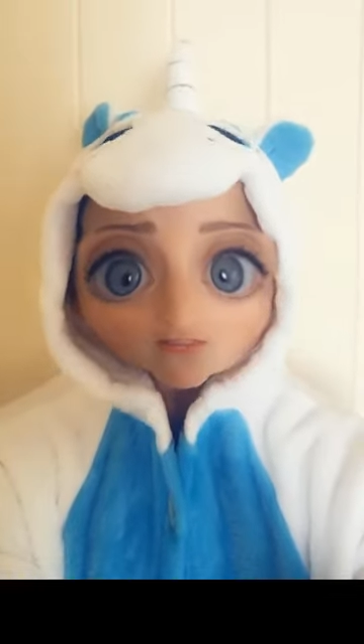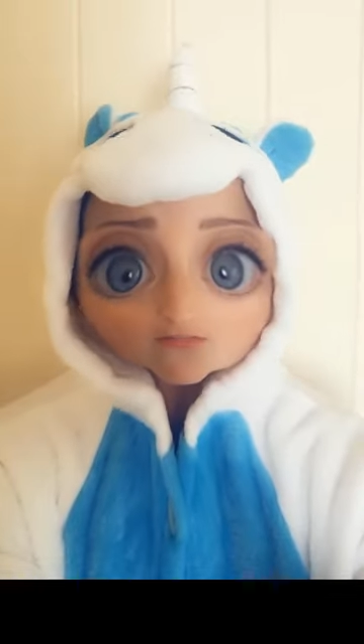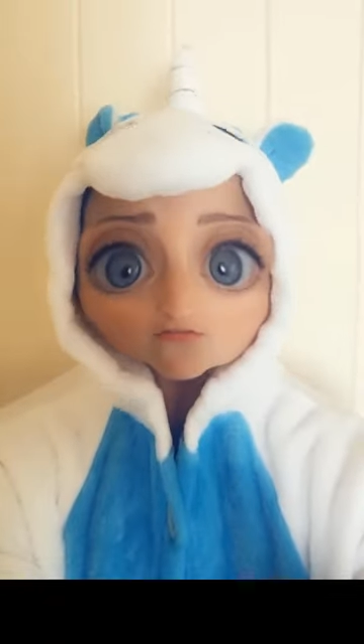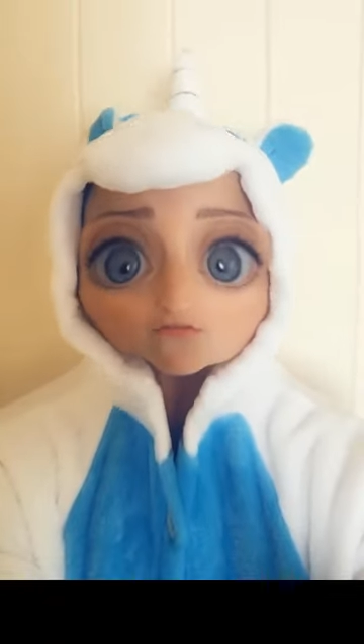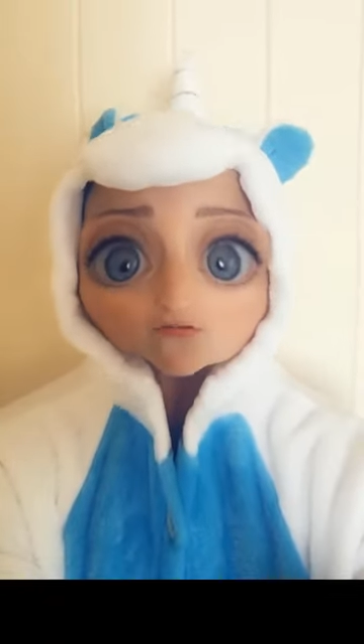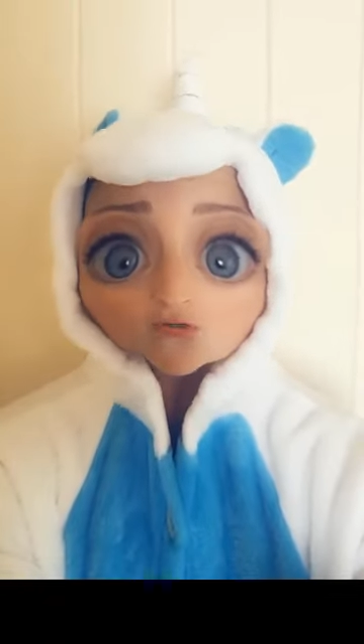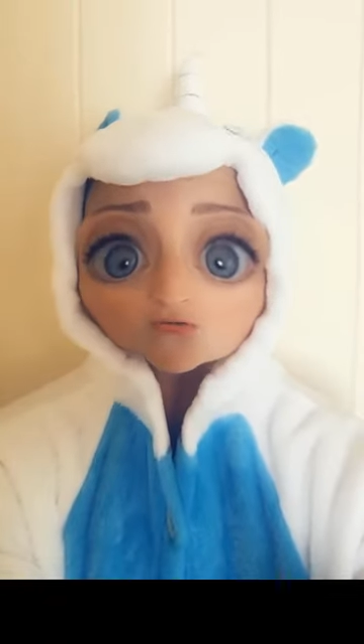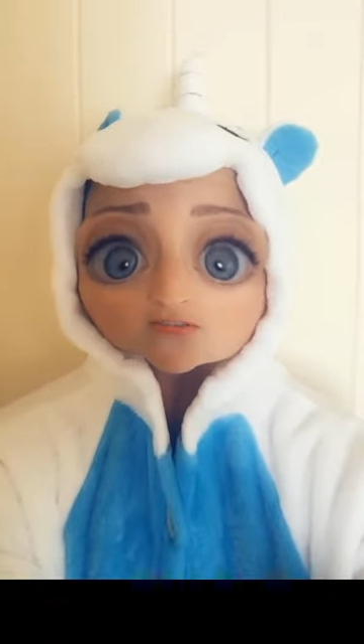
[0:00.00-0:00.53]
The
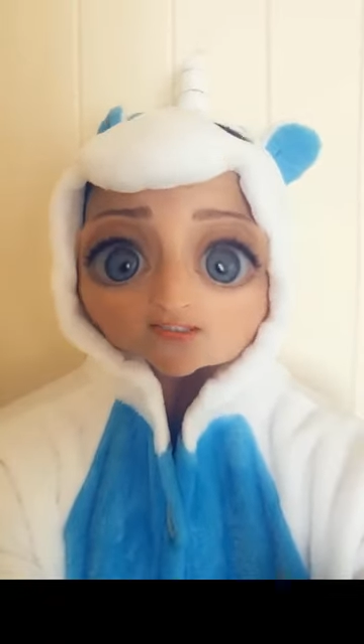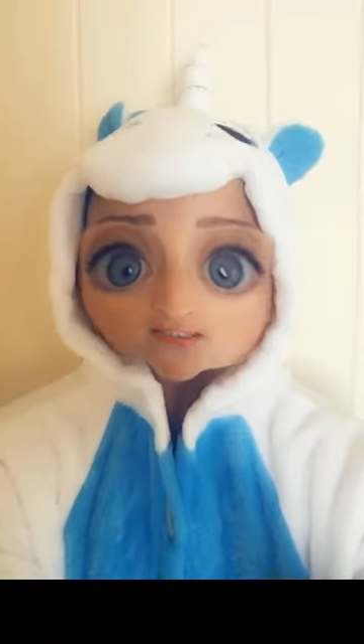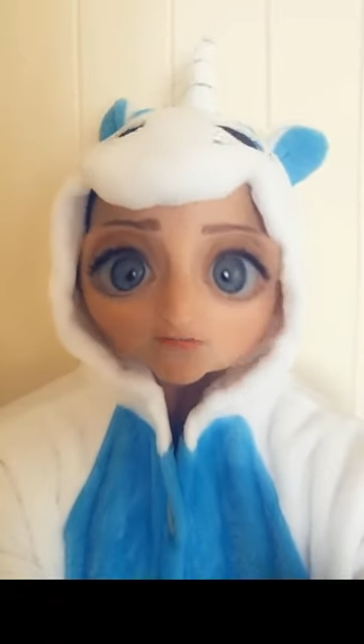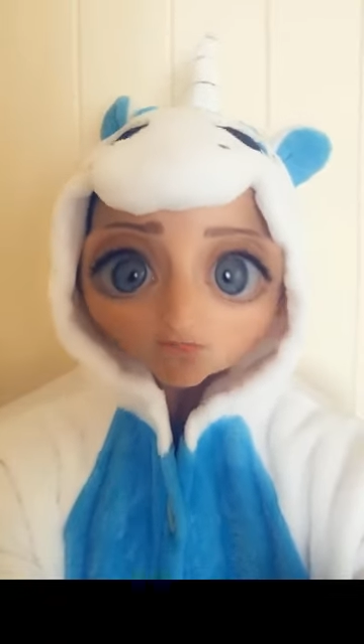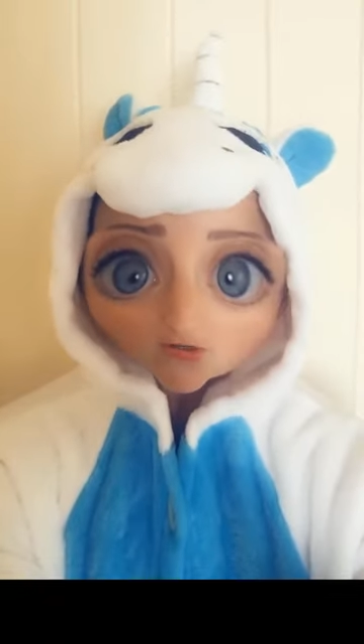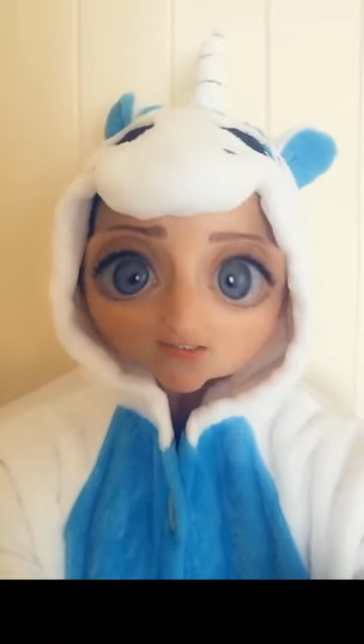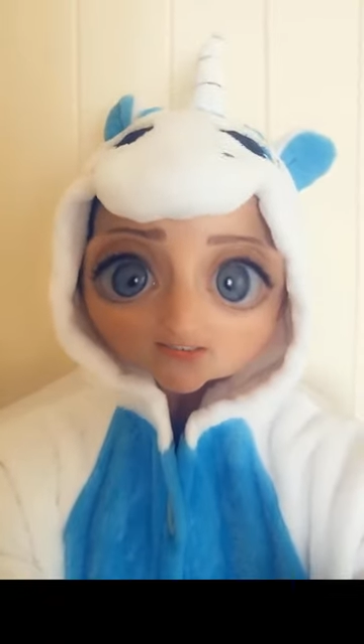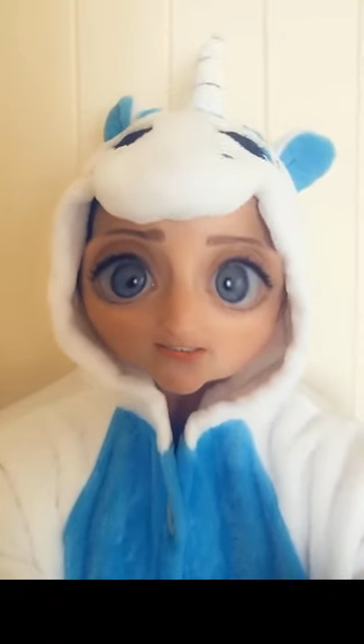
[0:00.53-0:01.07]
views
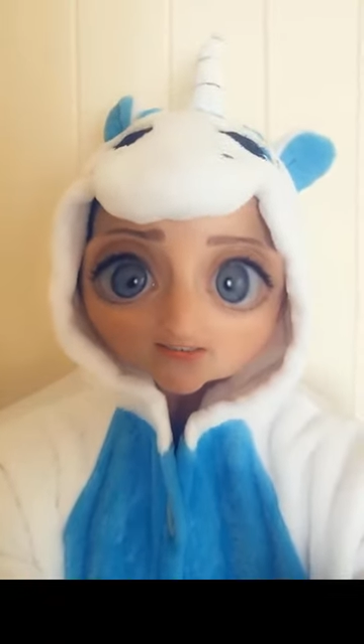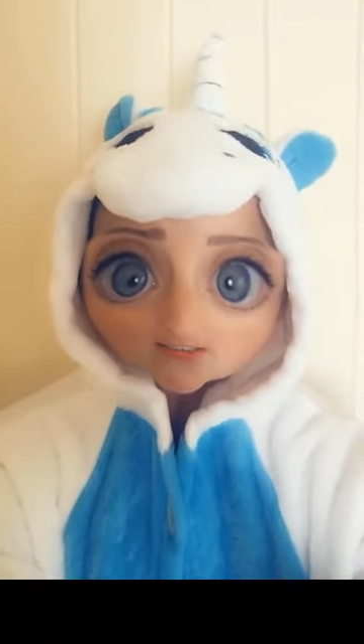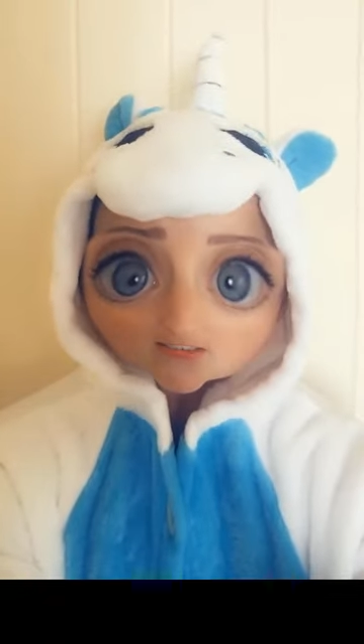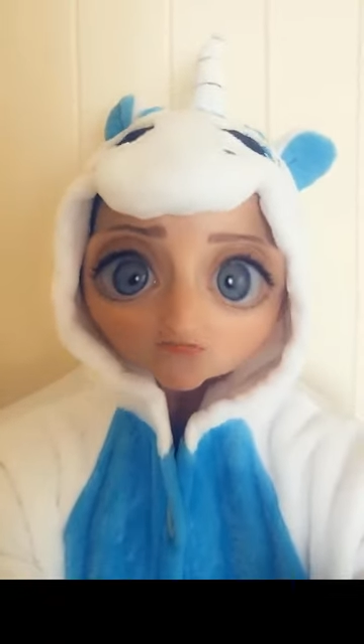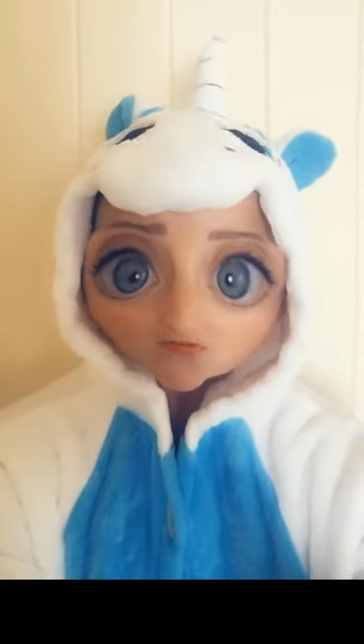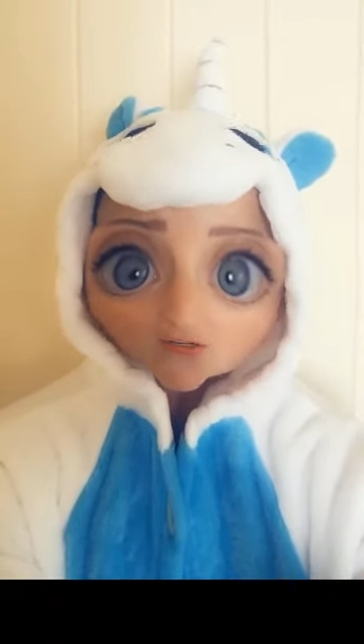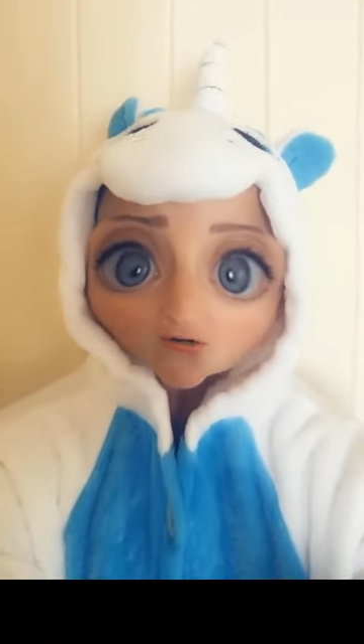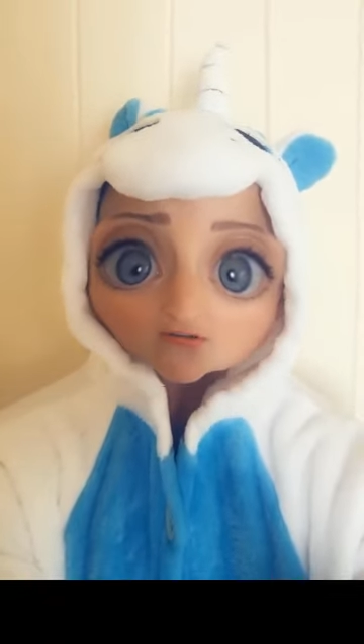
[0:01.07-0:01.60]
expressed in
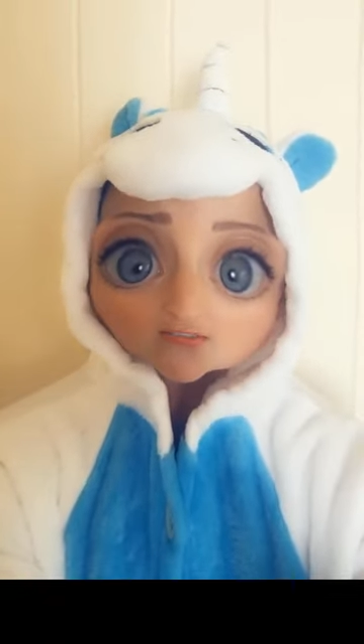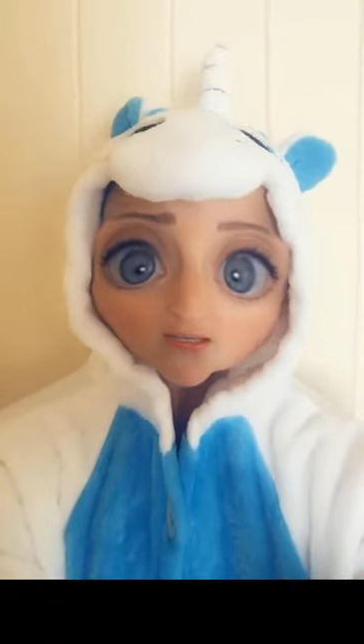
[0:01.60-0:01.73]
these videos